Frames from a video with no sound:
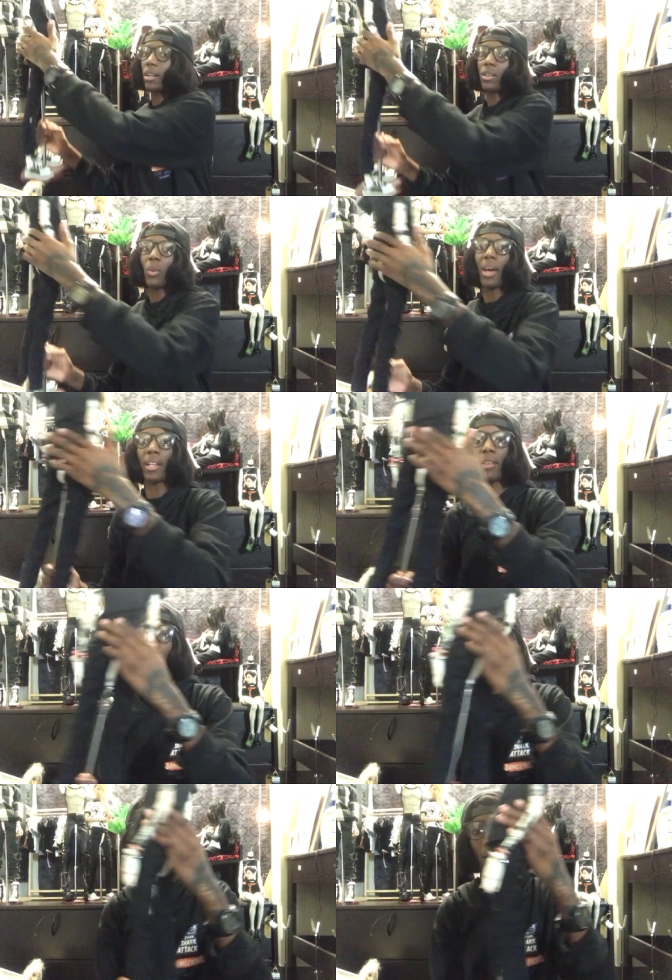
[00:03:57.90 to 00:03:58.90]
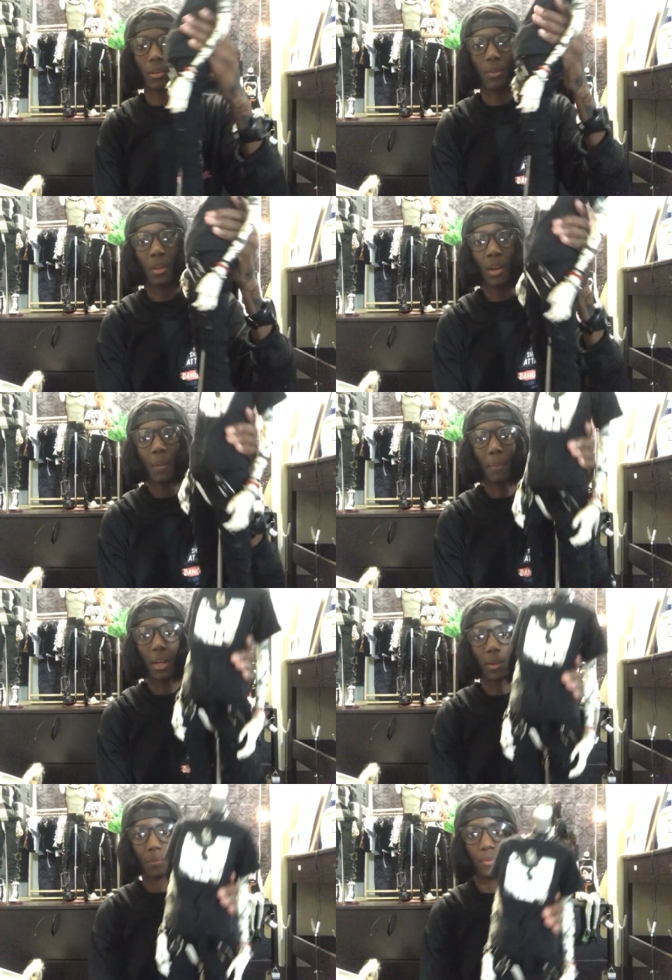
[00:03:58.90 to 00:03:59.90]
I don't know why I left him up there. But